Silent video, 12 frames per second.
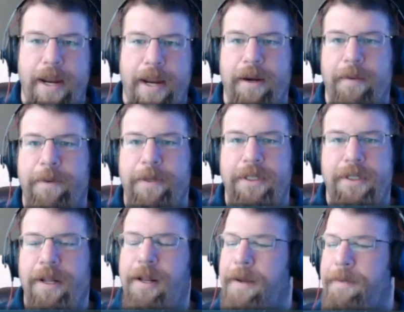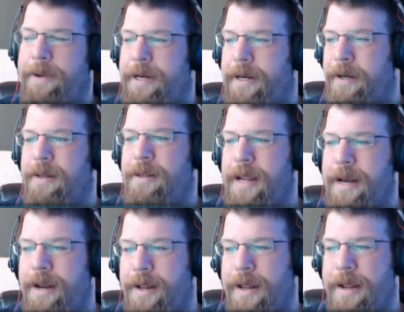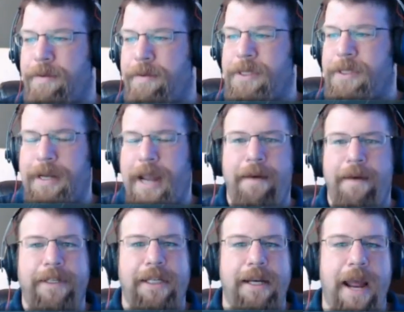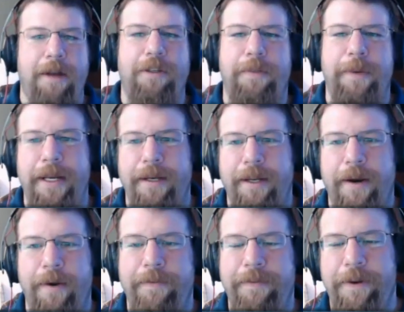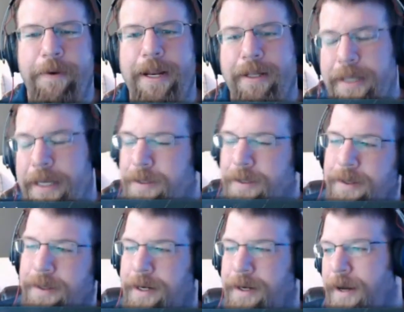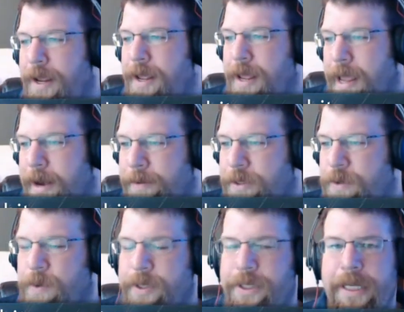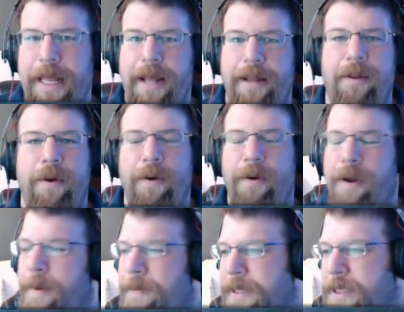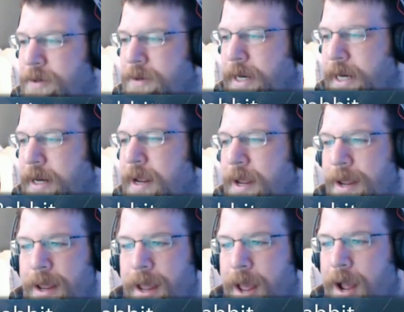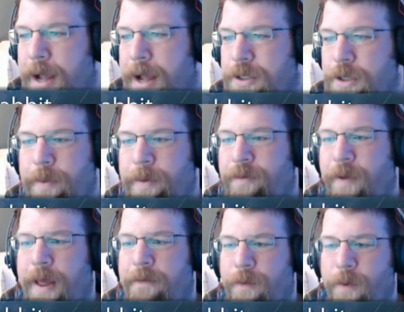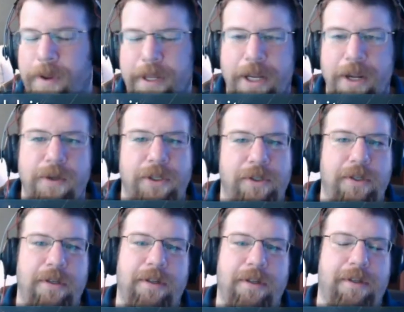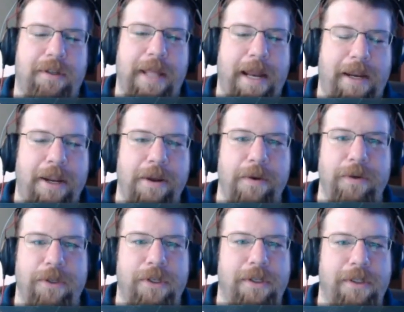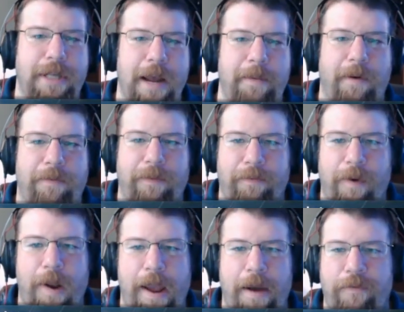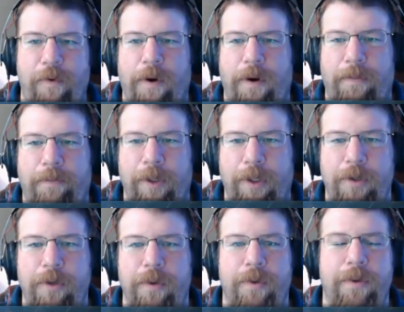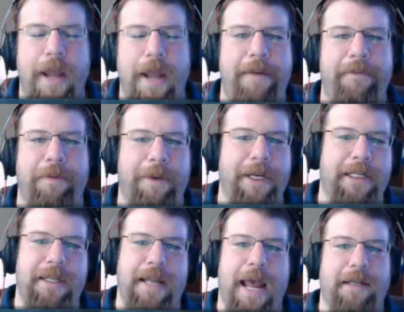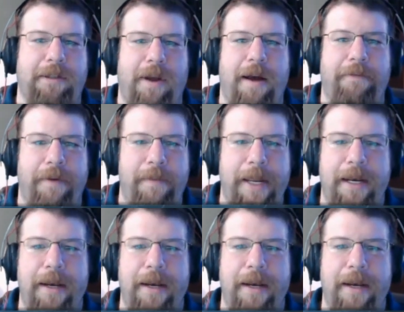hear you, but still, I mean, they it was kind of its announcement, you know, even though it had leaked earlier. And it was cool to see that logo come up on the screen. Uh, Doom and Fallout four, the huge that huge demo for Fallout four blew everybody's socks off. I mean,